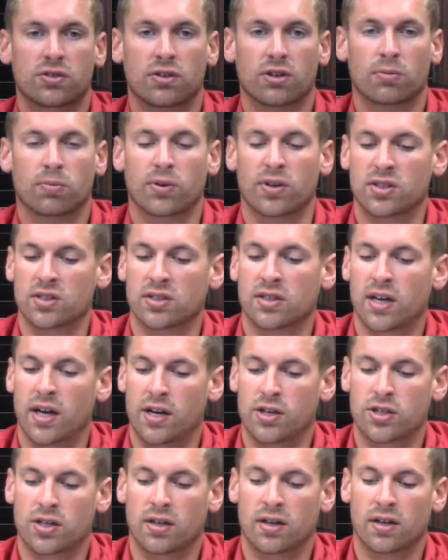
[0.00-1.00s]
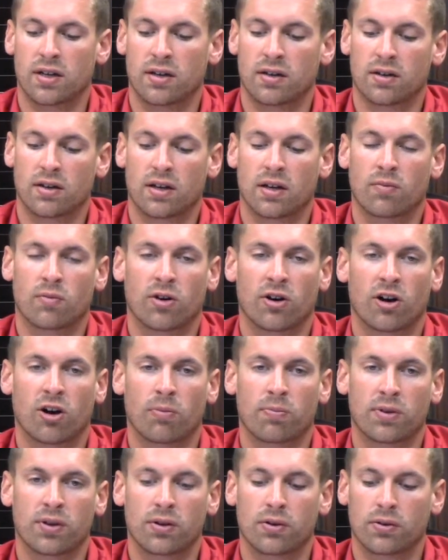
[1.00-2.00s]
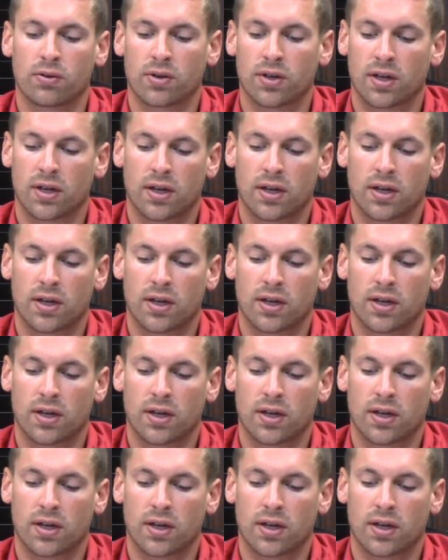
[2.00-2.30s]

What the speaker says: your presentation and will help you